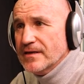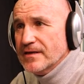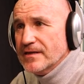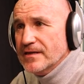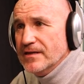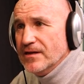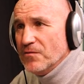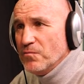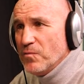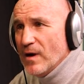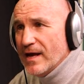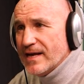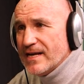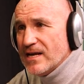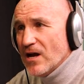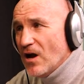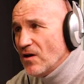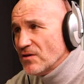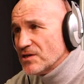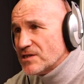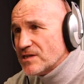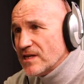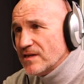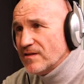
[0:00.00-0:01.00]
You know, where they
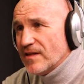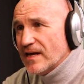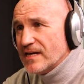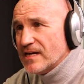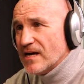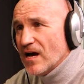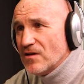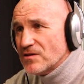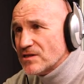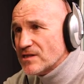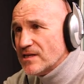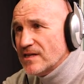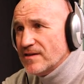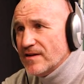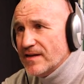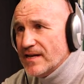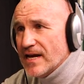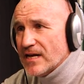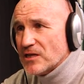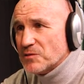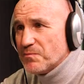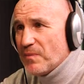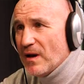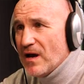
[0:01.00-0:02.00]
can't does, see they can't see the
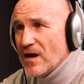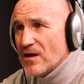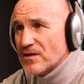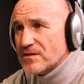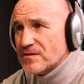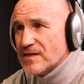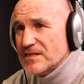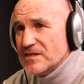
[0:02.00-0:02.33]
next pass.